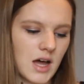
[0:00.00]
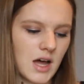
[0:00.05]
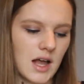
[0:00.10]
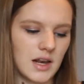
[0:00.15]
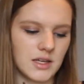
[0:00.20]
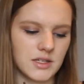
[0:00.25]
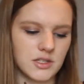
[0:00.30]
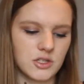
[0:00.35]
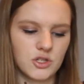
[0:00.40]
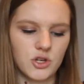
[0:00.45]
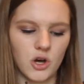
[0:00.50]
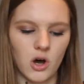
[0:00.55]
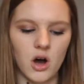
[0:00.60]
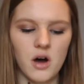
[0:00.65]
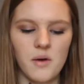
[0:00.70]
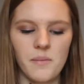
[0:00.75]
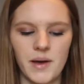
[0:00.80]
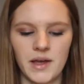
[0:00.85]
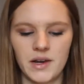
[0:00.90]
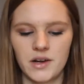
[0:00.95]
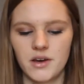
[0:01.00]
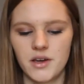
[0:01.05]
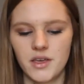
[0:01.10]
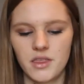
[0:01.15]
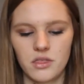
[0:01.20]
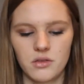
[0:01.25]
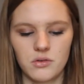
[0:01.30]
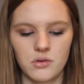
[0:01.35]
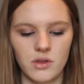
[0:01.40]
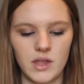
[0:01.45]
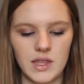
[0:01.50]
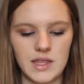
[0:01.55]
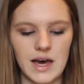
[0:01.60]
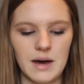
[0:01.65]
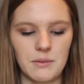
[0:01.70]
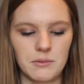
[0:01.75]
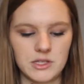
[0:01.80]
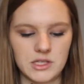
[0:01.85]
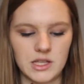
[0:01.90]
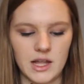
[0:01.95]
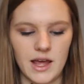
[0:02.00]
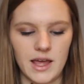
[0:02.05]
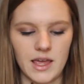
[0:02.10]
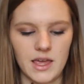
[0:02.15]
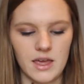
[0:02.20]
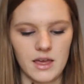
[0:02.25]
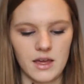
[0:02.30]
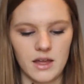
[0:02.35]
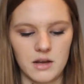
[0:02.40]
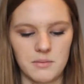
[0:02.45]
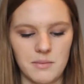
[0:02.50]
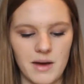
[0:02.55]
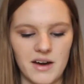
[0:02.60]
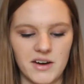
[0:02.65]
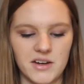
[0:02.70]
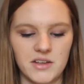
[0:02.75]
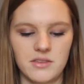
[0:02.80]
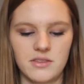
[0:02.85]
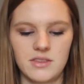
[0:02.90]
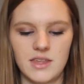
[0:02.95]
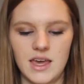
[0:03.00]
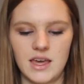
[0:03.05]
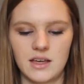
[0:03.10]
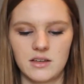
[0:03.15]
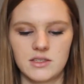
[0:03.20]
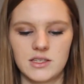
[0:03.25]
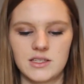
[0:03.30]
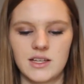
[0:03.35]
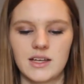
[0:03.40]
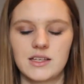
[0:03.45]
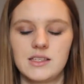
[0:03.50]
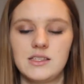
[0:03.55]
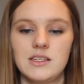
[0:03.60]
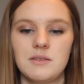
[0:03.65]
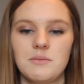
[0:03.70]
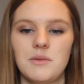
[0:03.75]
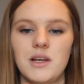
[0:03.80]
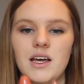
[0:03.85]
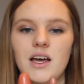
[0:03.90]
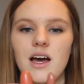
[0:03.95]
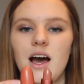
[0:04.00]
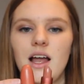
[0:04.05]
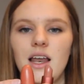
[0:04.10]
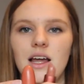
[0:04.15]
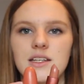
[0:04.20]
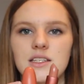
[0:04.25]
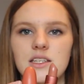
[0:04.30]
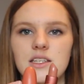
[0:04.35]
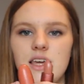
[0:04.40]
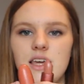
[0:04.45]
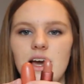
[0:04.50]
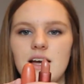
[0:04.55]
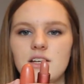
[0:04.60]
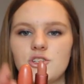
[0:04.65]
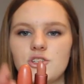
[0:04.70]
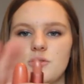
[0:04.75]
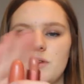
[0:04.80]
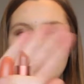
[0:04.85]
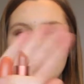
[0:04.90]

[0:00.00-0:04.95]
coloured top, and I thought that that was like an American thing because it's like a similar colour to the actual